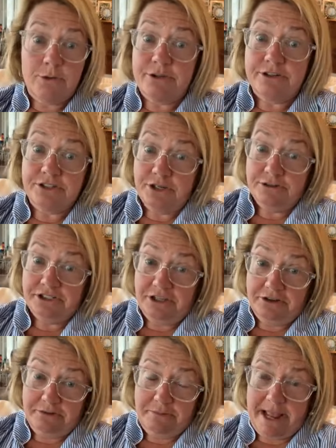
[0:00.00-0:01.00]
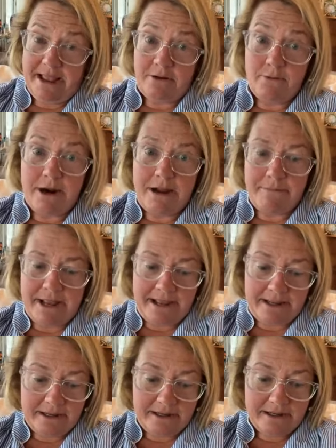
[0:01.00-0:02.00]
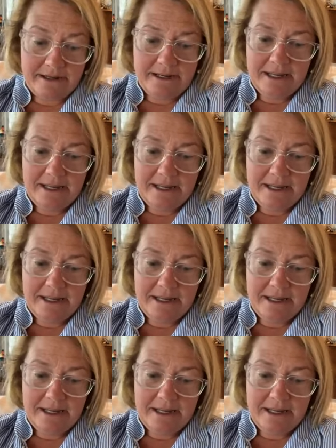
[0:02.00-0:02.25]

Well, there's no Southern Bank where I bank.